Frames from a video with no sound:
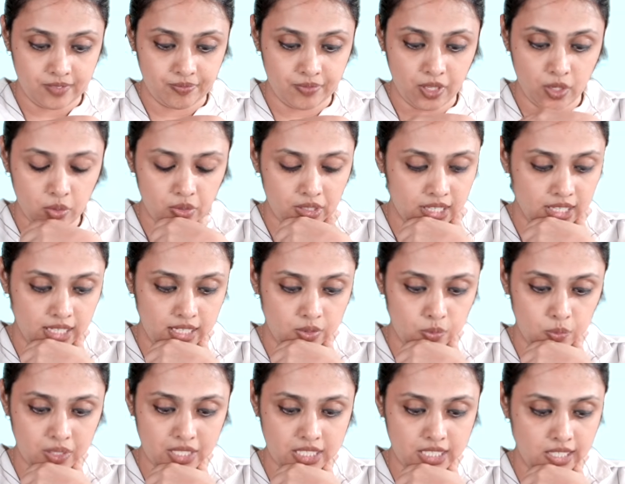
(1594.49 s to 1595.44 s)
How
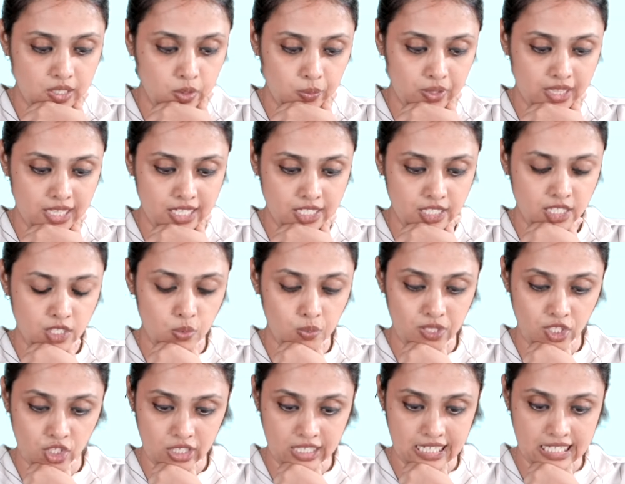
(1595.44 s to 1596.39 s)
can we deal with that
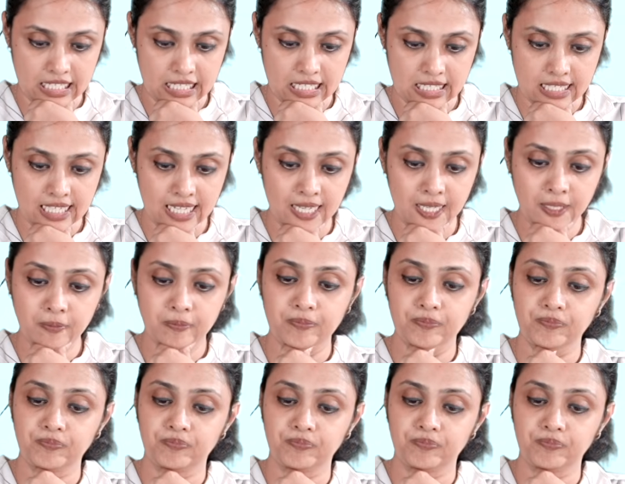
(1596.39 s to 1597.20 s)
situation? Let's see.